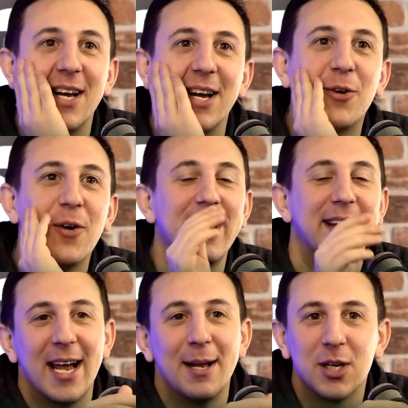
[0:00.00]
a great
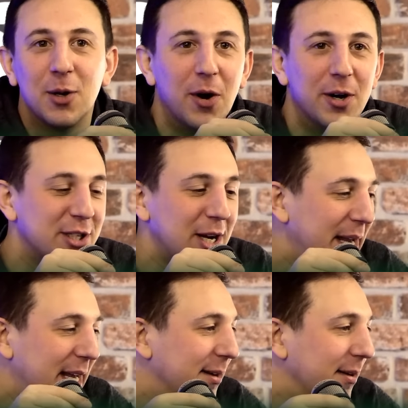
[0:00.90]
game to watch. I
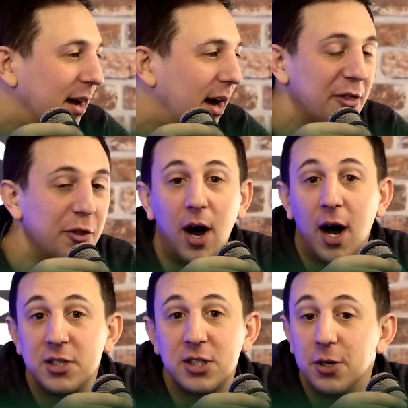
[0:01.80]
mean, I thought
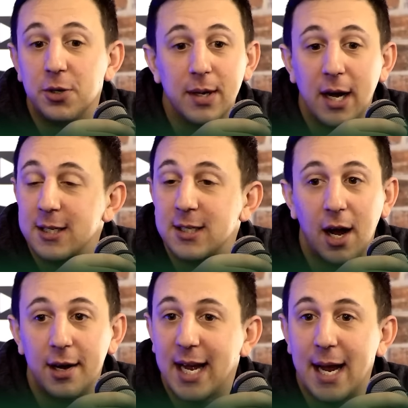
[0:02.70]
Arsenal uh,
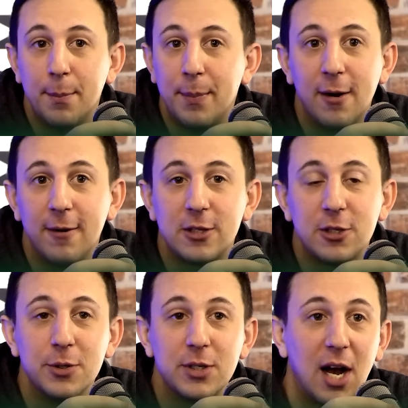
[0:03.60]
started the game the better of the
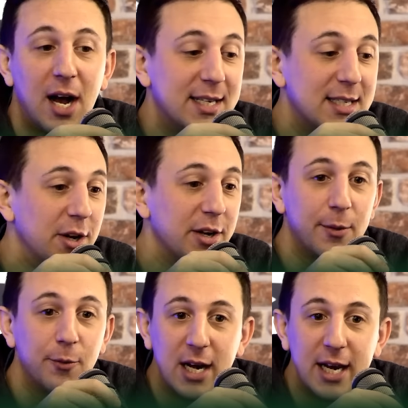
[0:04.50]
two sides,
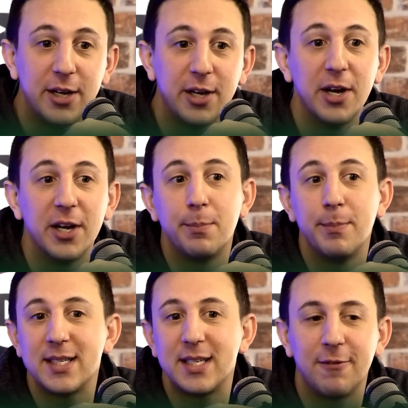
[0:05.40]
looking really good,
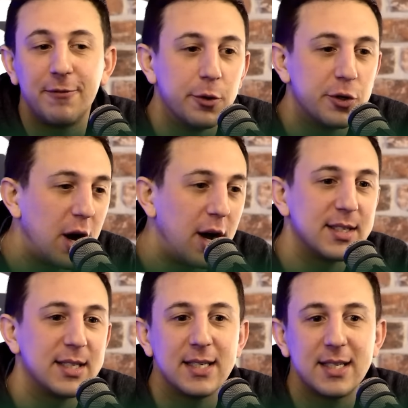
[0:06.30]
missing a few
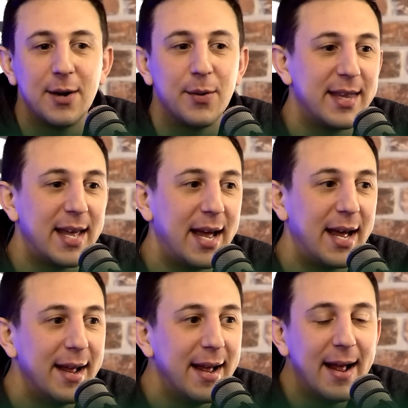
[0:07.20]
chances here and
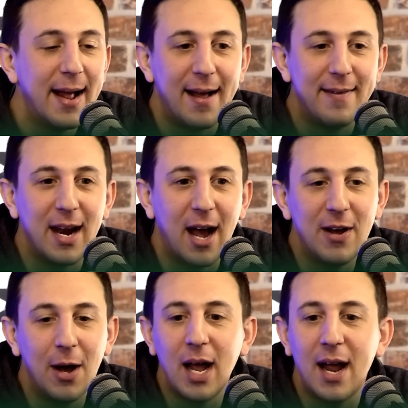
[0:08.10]
there. And then I
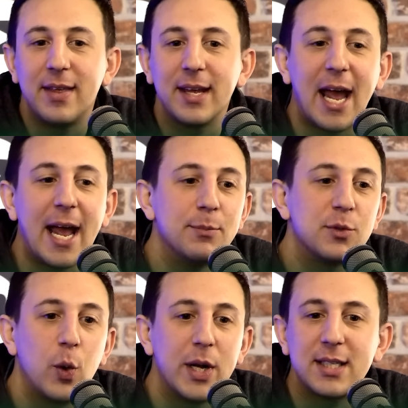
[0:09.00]
felt like the game
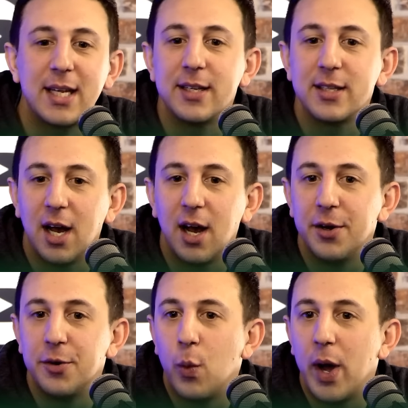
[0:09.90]
twisted and
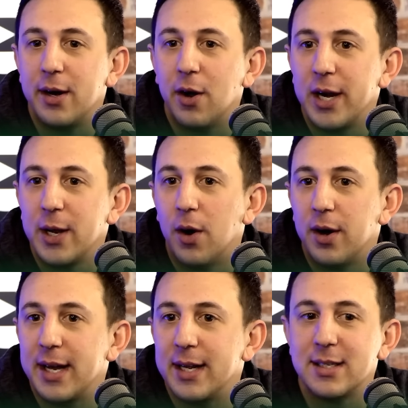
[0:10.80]
turned when Ollie
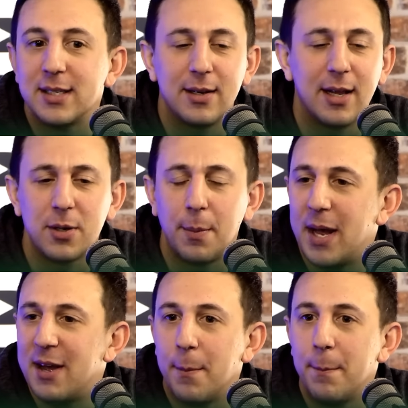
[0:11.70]
Watkins, there was a
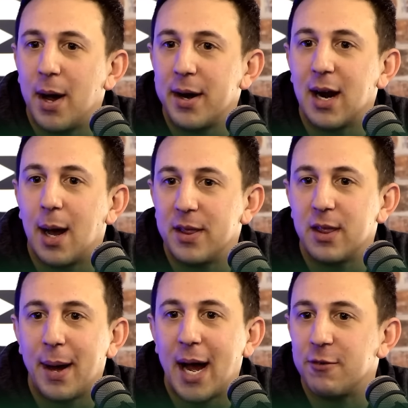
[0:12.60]
bit of a muddle up at
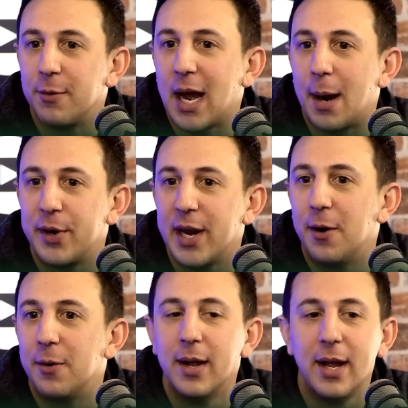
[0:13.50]
the back from
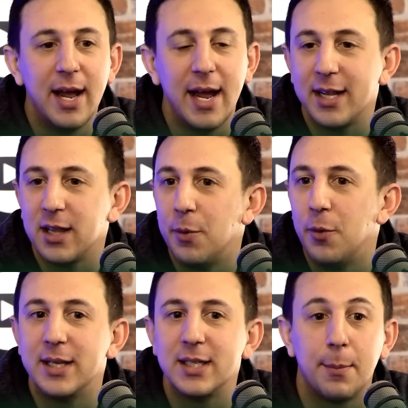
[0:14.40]
Gabriel hitting the
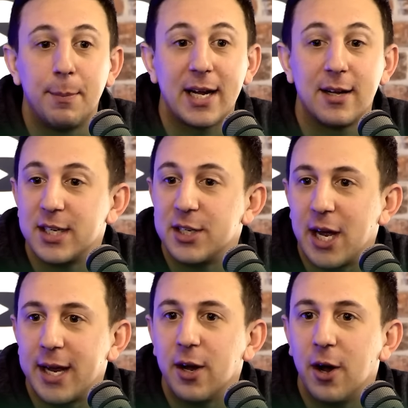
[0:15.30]
ball into the back of
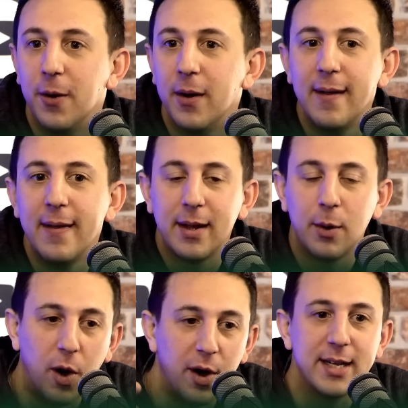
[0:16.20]
Zinchenko.
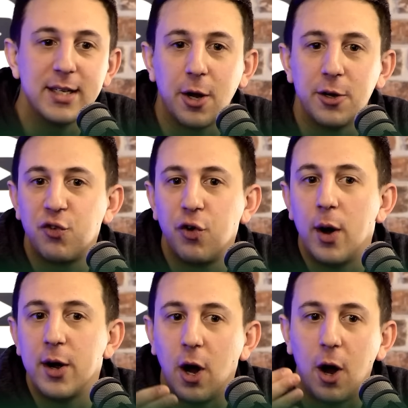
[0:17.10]
Watkins goes through
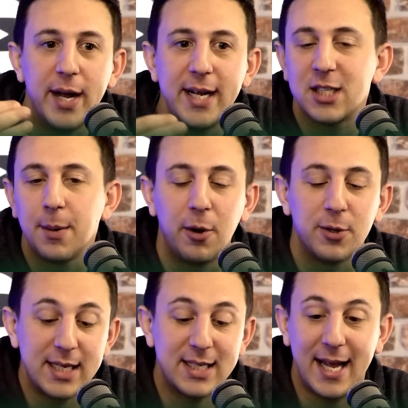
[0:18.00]
on goal, hits the
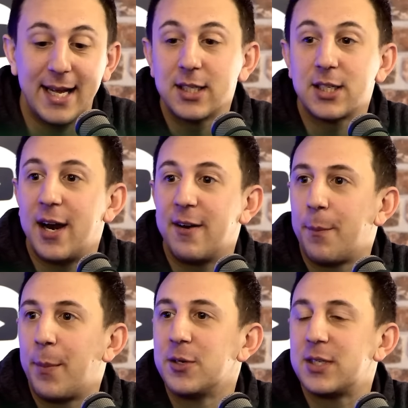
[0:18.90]
post, hits the inside of
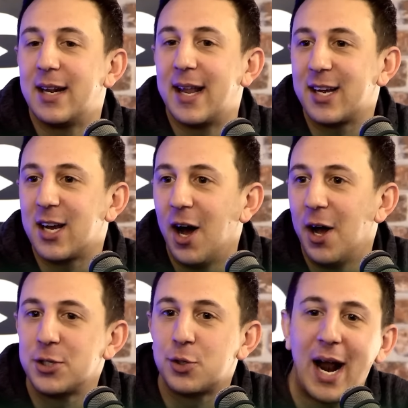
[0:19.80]
the post, and it then
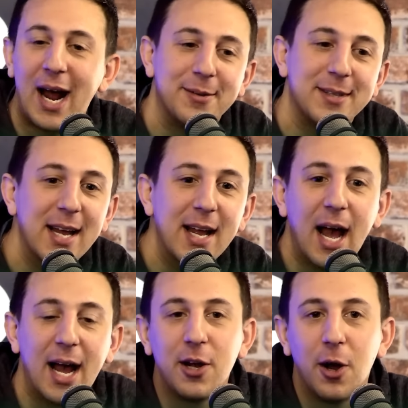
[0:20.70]
curls round
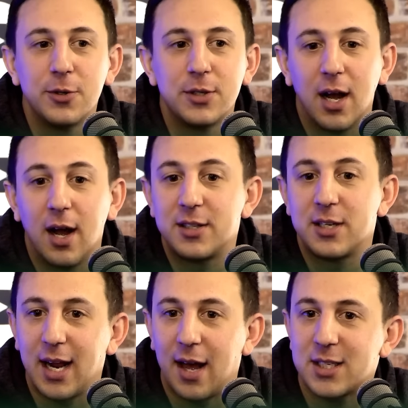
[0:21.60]
and goes uh,
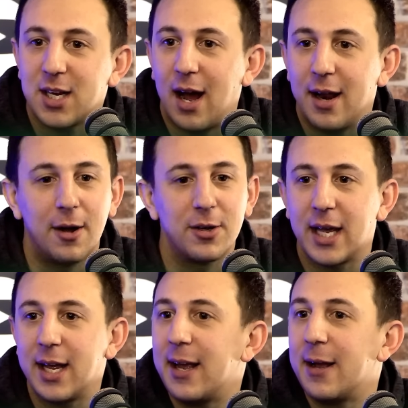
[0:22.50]
to the other side. And I was
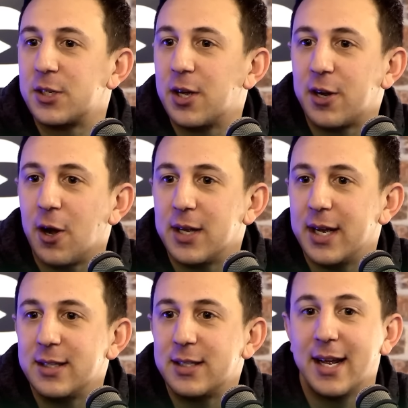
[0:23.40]
thinking it was going to go
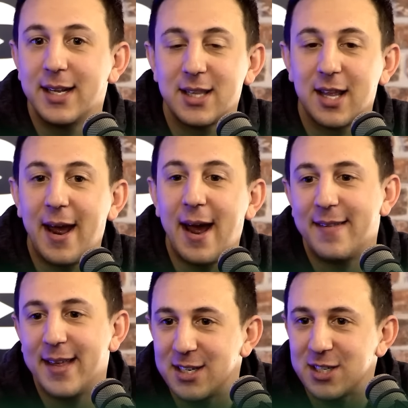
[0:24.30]
in, into the net,
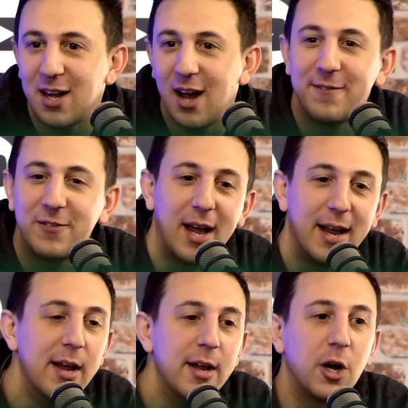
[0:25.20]
and then it just kind of
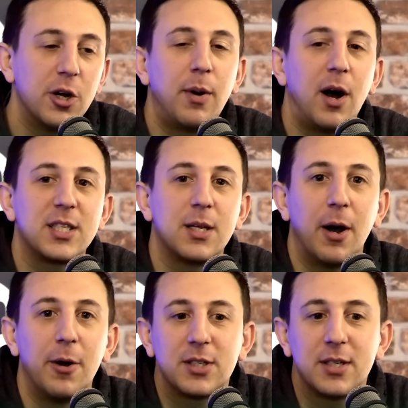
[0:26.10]
like goes past the
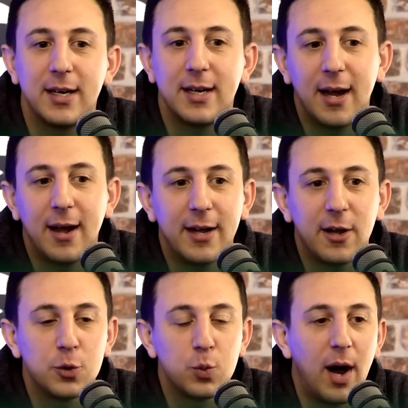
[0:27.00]
post and uh, it
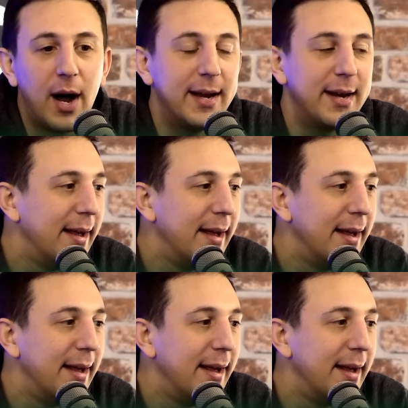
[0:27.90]
goes wide.